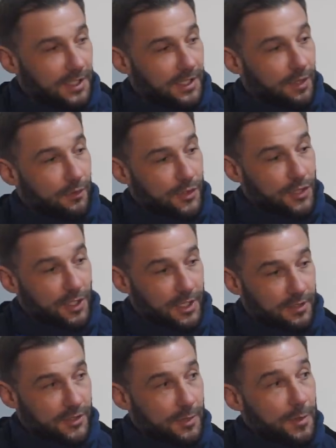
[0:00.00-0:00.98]
And obviously, your
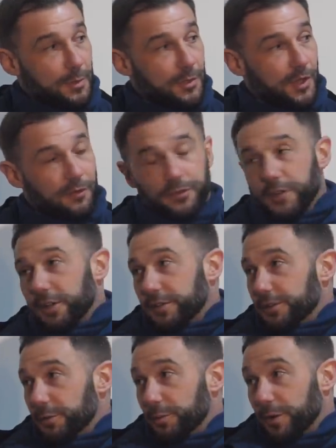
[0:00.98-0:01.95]
Jimmy would have your
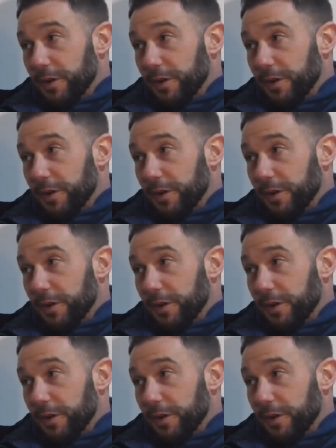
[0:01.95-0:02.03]
you'd